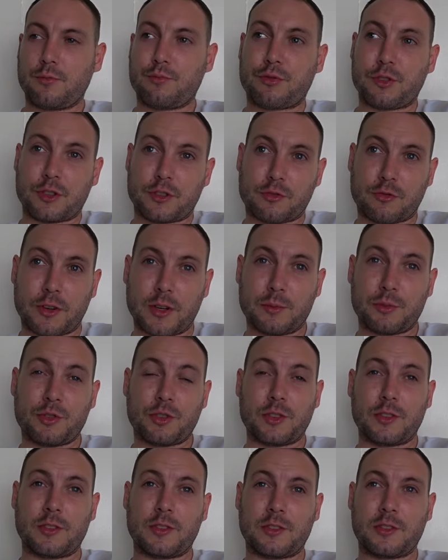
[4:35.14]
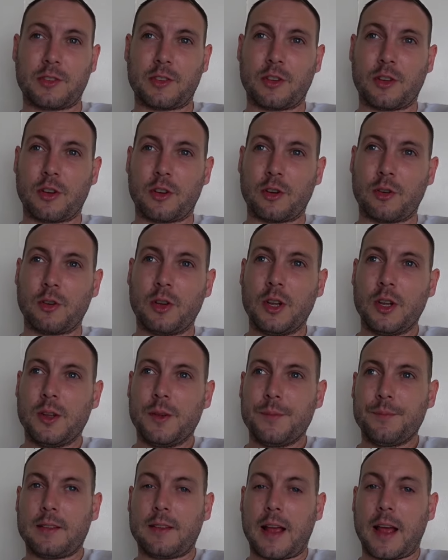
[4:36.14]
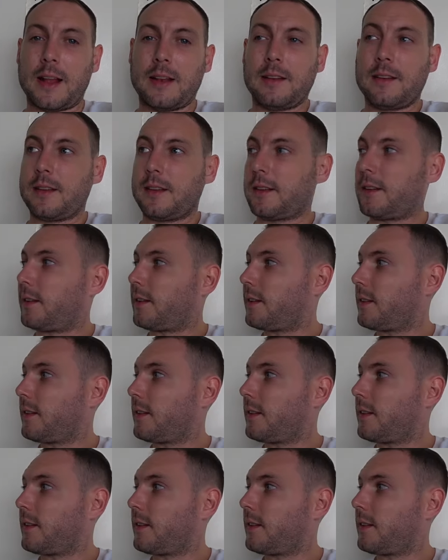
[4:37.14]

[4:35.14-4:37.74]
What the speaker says: prescriptions, so that's handy.